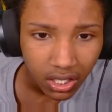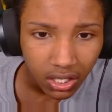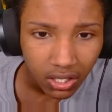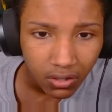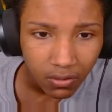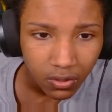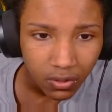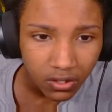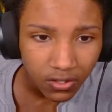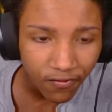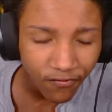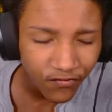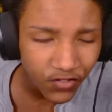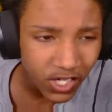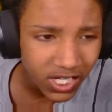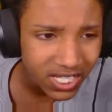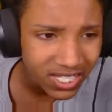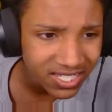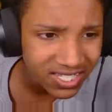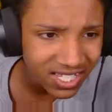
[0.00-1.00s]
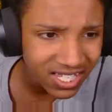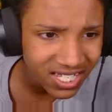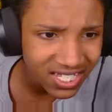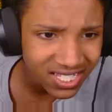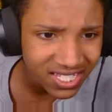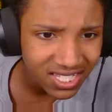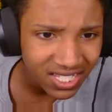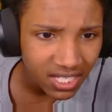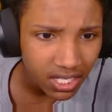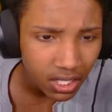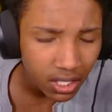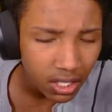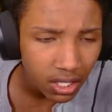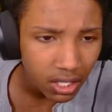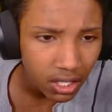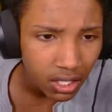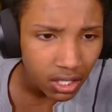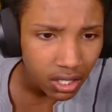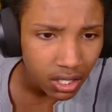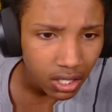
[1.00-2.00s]
What the freak is this?
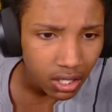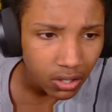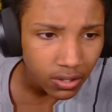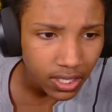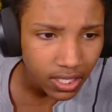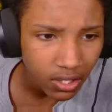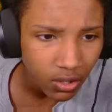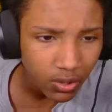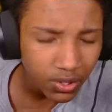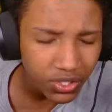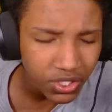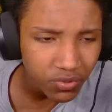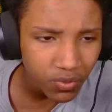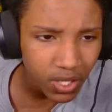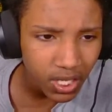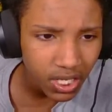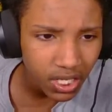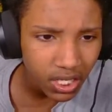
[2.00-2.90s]
Okay, go this way.